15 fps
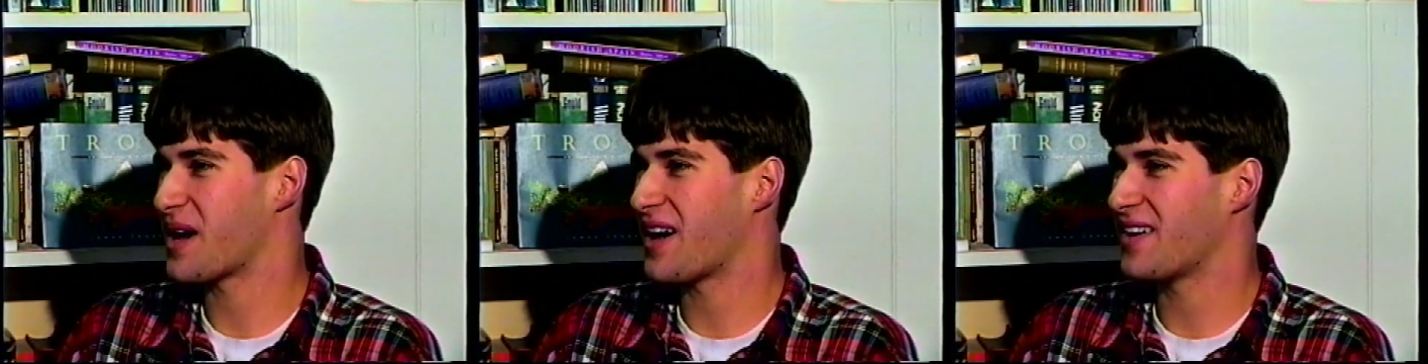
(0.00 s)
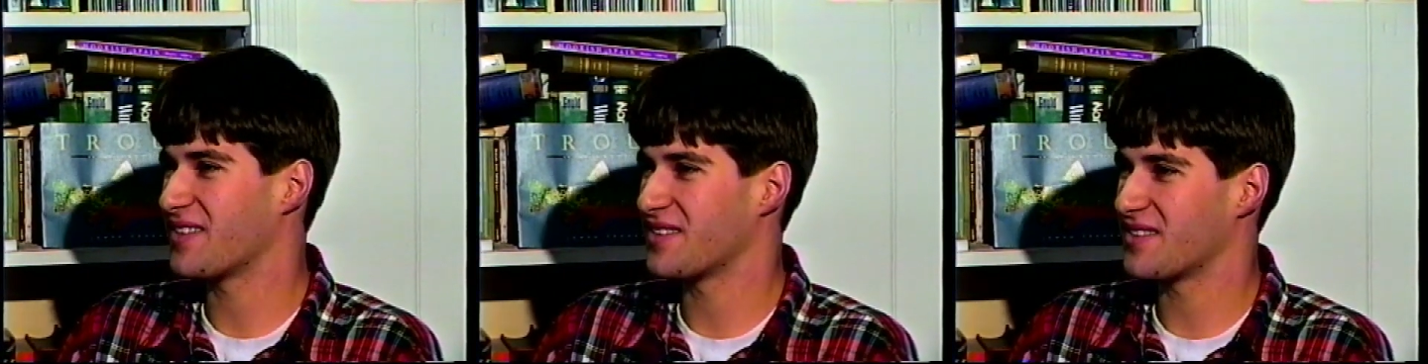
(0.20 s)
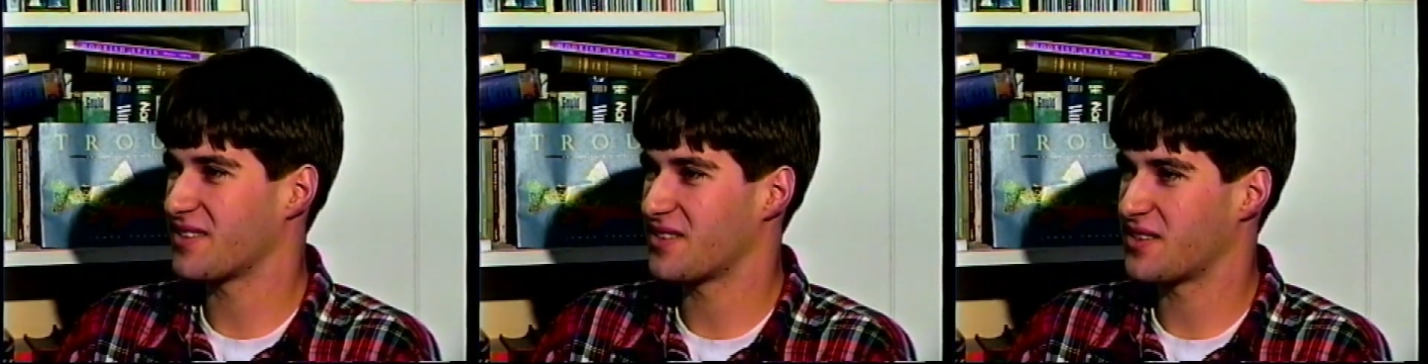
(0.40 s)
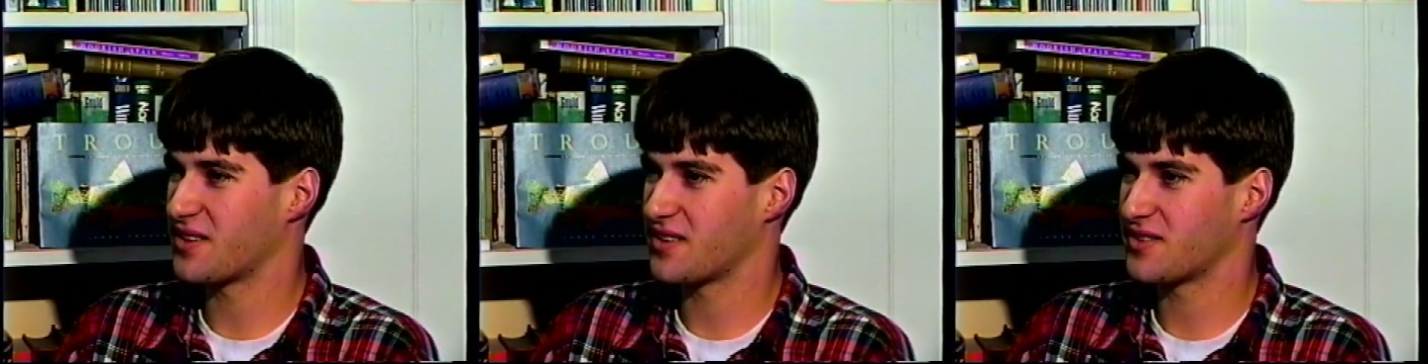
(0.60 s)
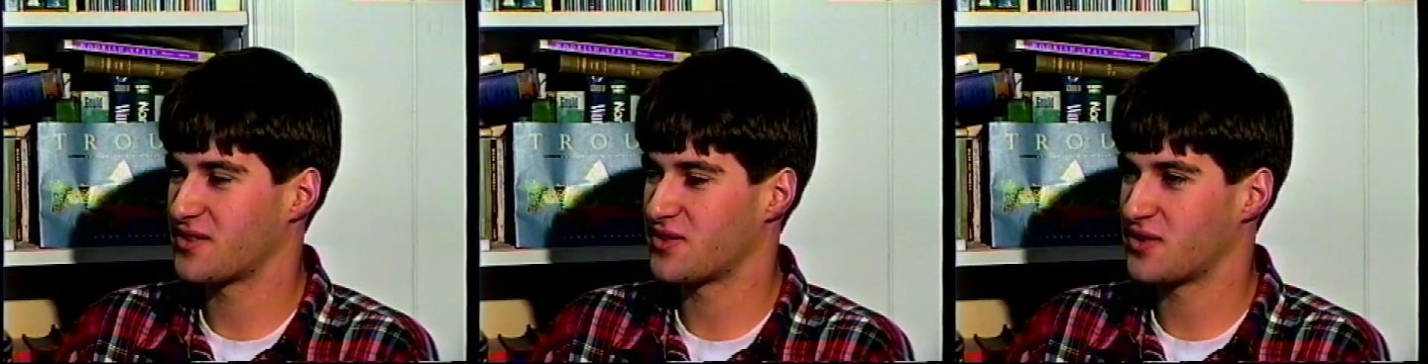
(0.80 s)
about
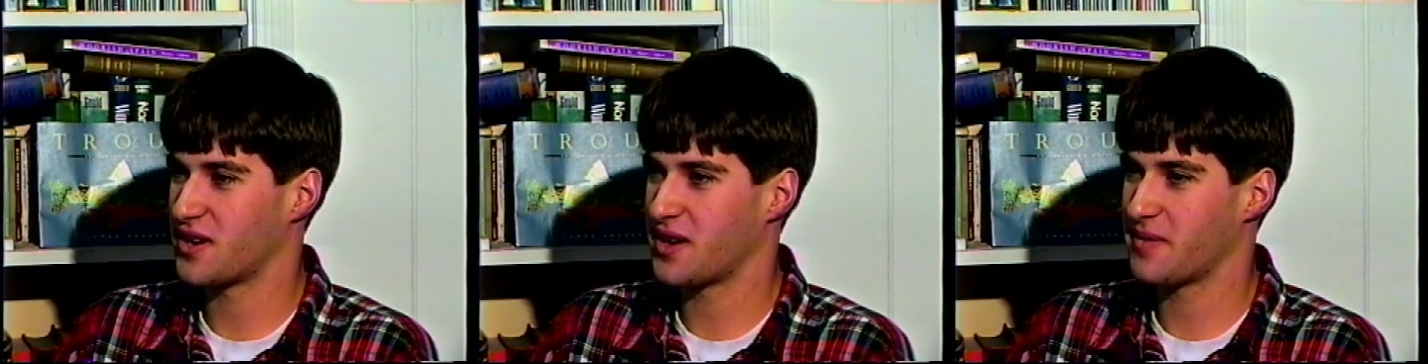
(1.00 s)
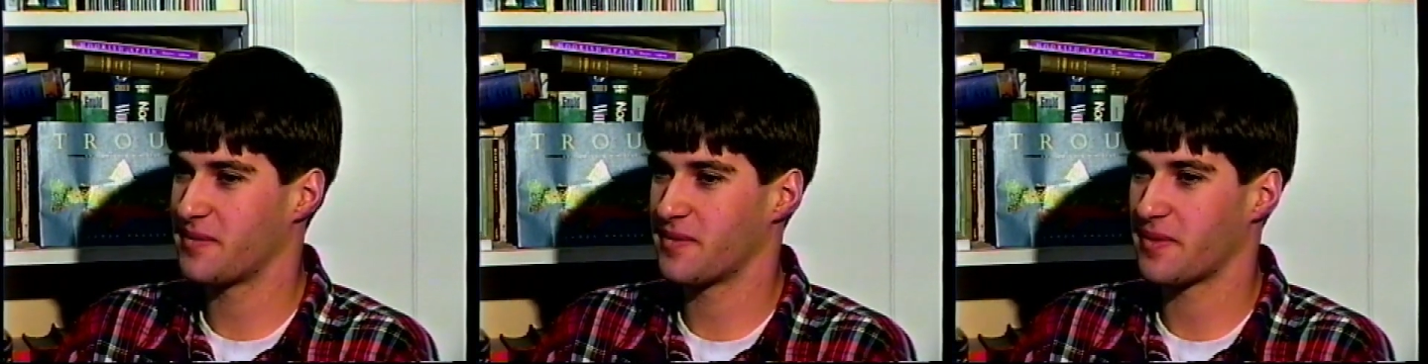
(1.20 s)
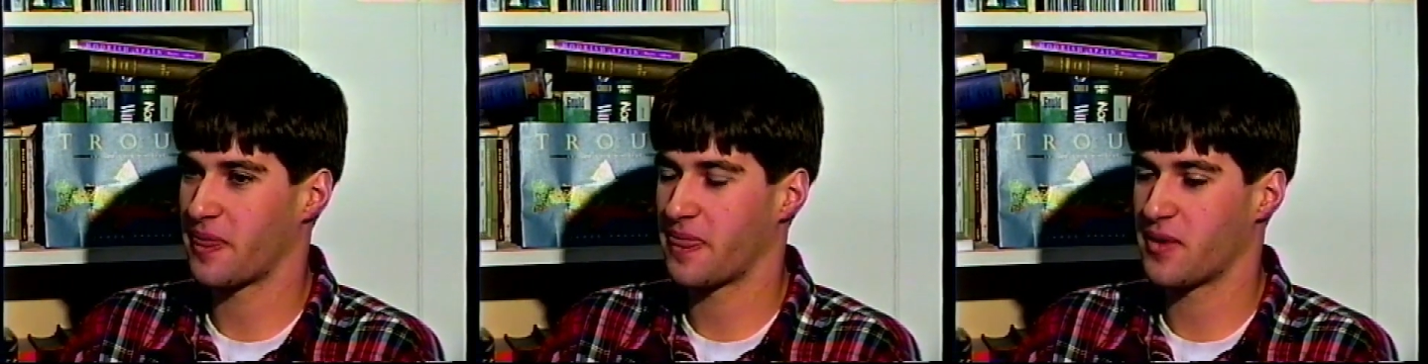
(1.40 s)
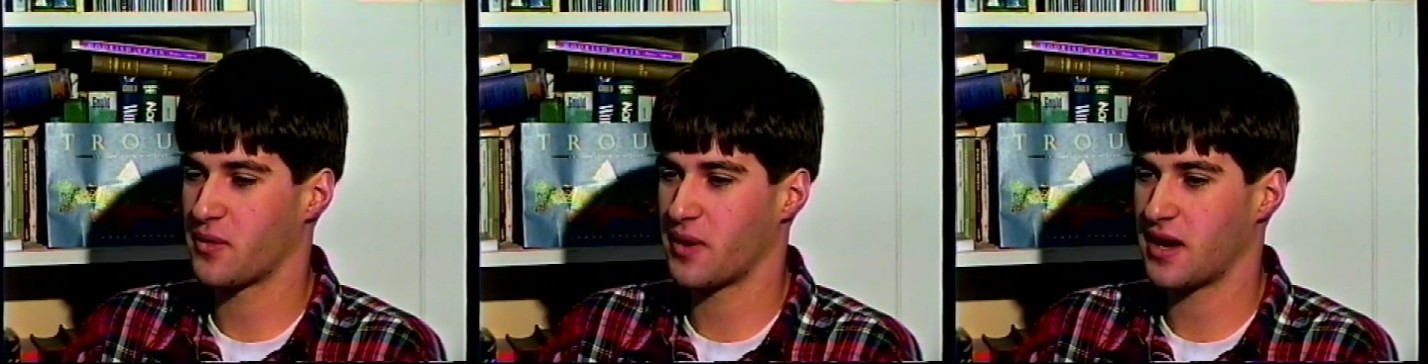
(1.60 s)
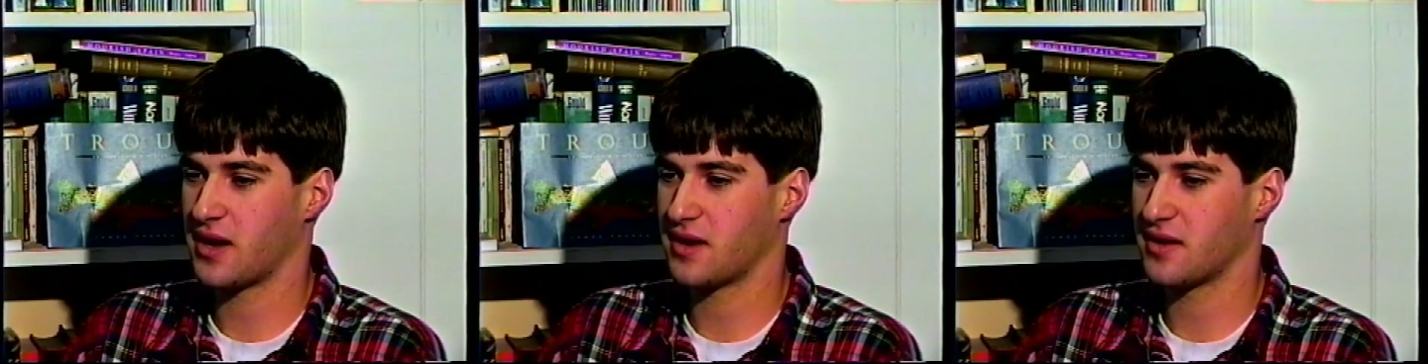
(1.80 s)
the stream,
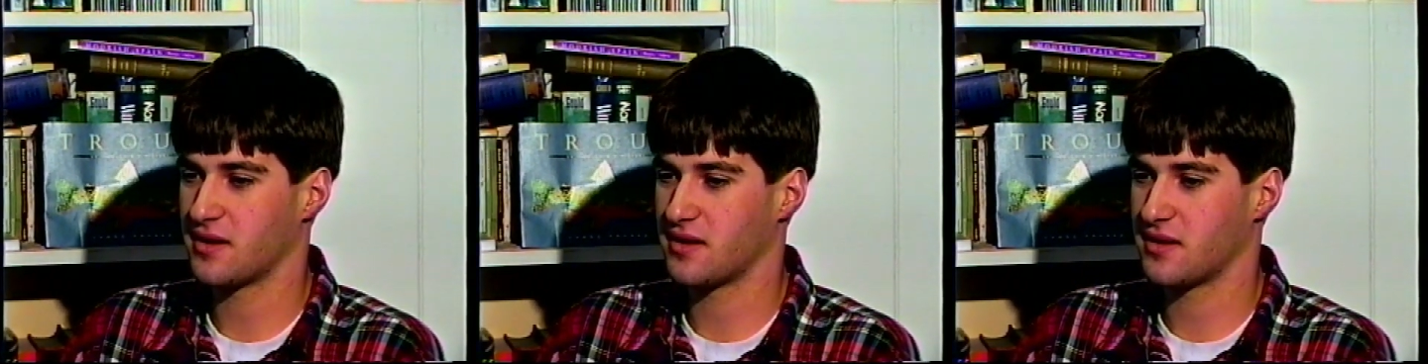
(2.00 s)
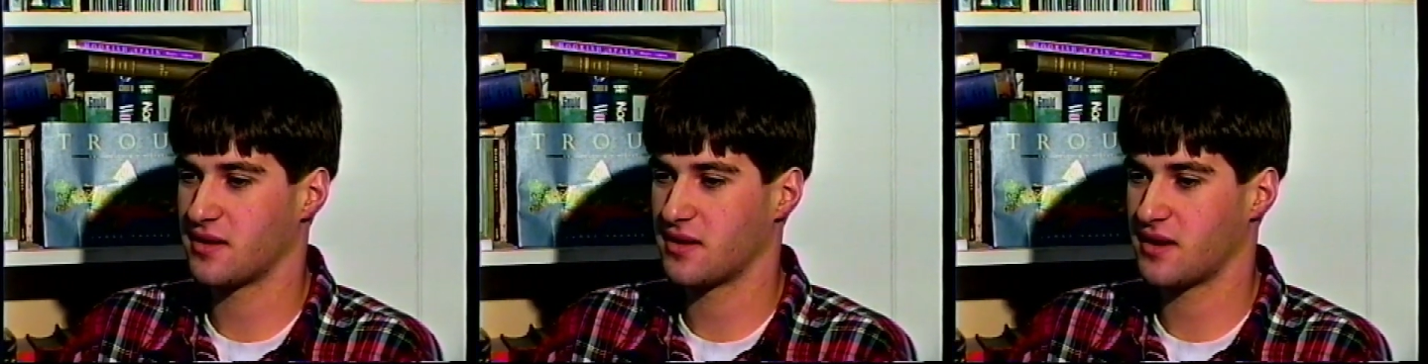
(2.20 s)
the way